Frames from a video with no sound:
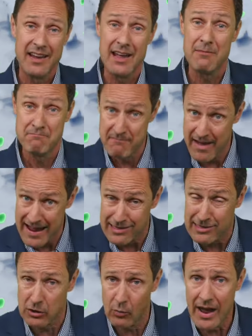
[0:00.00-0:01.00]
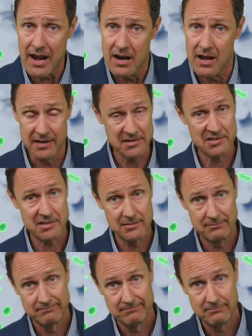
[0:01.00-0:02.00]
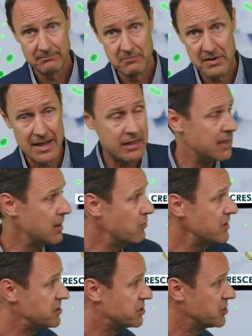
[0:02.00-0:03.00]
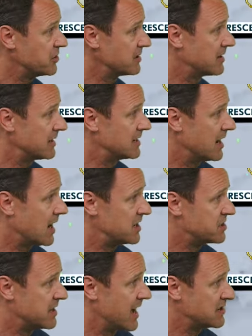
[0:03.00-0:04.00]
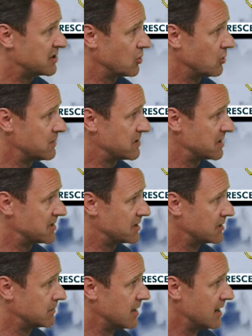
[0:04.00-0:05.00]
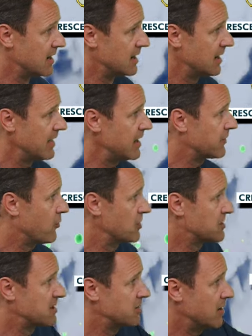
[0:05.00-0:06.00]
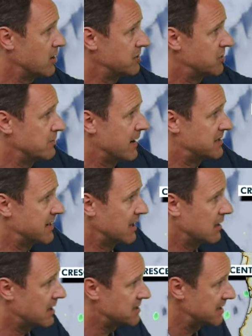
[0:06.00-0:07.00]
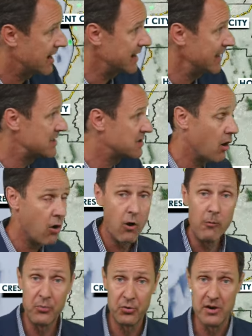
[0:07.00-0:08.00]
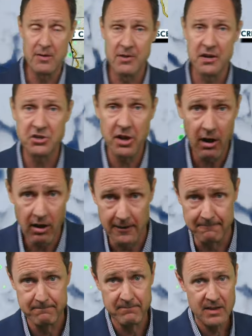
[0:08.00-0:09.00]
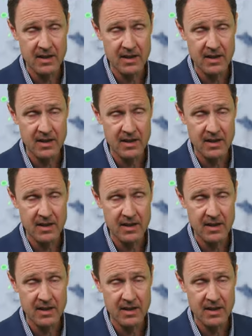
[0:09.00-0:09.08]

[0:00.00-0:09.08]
It may threaten us, but I think we should dodge that storm system. And then, of course, as we go into about 10 o'clock tonight, it's all pretty much gone.